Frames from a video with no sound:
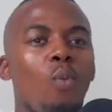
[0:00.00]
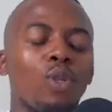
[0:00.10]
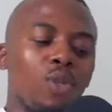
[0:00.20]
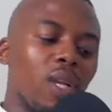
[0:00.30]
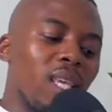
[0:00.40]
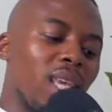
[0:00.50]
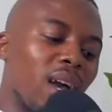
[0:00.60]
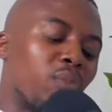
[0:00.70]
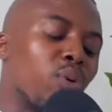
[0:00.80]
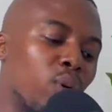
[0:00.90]
what should a
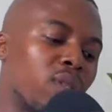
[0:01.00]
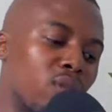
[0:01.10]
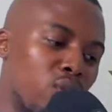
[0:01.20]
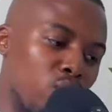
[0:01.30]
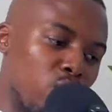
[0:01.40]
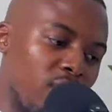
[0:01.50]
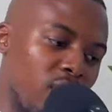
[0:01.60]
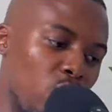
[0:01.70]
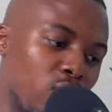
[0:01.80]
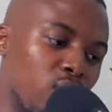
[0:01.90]
young person do if
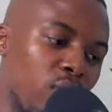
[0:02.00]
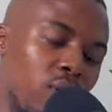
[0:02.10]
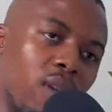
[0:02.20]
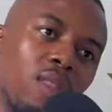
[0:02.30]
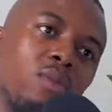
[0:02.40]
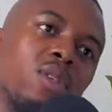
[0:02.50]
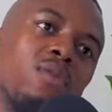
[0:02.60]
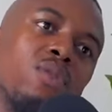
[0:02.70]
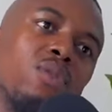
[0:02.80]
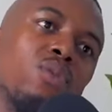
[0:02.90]
they want to educate
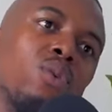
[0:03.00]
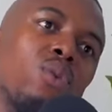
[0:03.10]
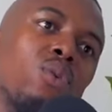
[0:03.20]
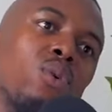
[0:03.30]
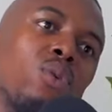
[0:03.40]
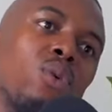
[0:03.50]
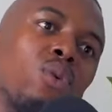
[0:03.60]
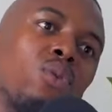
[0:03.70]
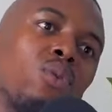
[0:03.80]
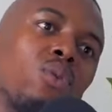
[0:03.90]
themselves on on on,
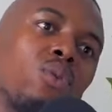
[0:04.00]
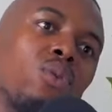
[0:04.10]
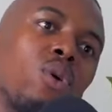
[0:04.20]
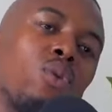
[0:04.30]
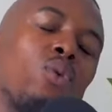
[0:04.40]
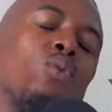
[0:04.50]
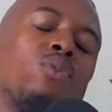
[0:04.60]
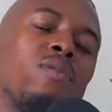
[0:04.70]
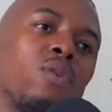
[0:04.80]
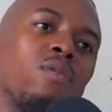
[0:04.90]
on on who
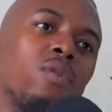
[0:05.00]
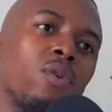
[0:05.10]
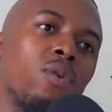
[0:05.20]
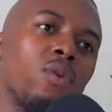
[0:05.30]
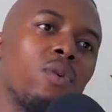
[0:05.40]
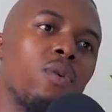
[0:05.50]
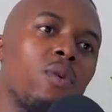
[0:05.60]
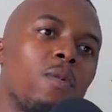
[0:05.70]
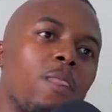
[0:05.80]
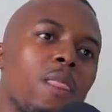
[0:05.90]
to vote for.
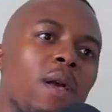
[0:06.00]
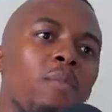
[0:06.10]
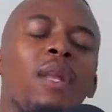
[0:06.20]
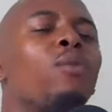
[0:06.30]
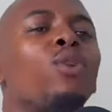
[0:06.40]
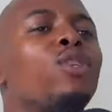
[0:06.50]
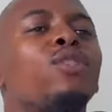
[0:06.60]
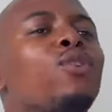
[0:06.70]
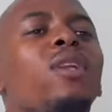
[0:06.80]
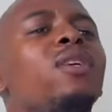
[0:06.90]
We're not
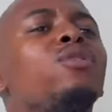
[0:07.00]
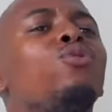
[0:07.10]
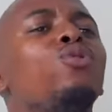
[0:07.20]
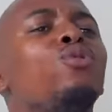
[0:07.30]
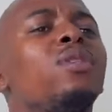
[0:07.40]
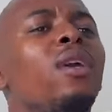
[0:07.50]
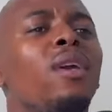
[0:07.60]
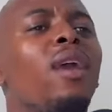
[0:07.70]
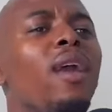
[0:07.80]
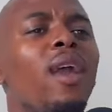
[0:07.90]
just going to listen to you
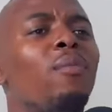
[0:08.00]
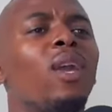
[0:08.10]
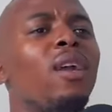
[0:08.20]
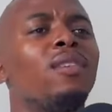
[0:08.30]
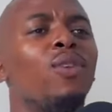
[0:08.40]
say, yeah, MK I don't